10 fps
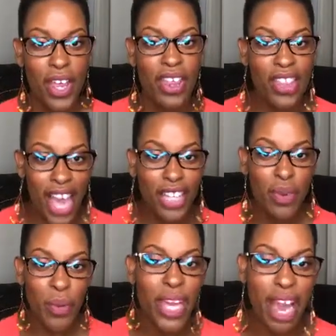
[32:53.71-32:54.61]
That's
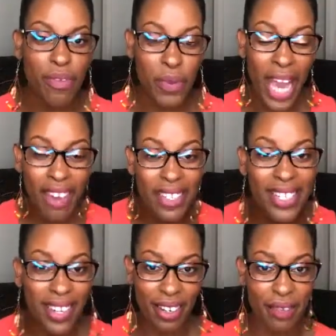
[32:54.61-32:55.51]
what we have. We have to
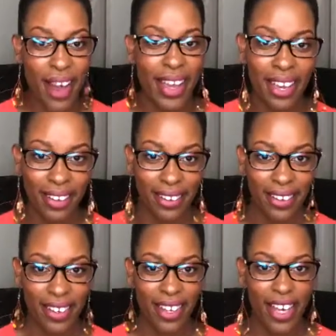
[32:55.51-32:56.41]
identify it.
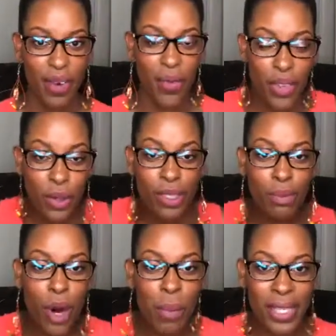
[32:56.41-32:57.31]
When those
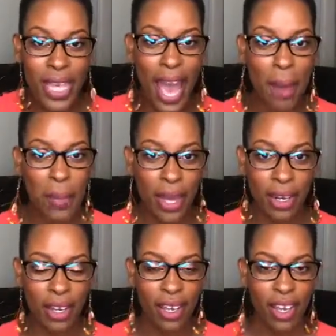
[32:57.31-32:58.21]
moments
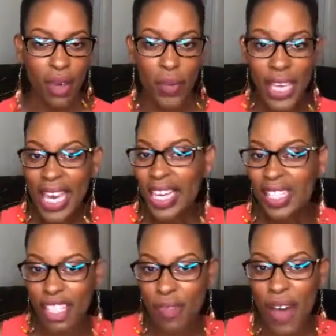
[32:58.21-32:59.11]
happen, we can't
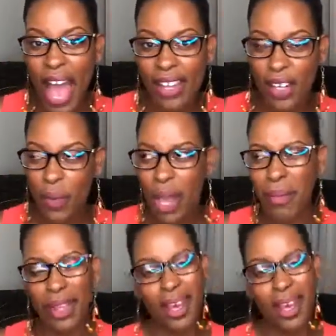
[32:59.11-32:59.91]
just file it away and be like,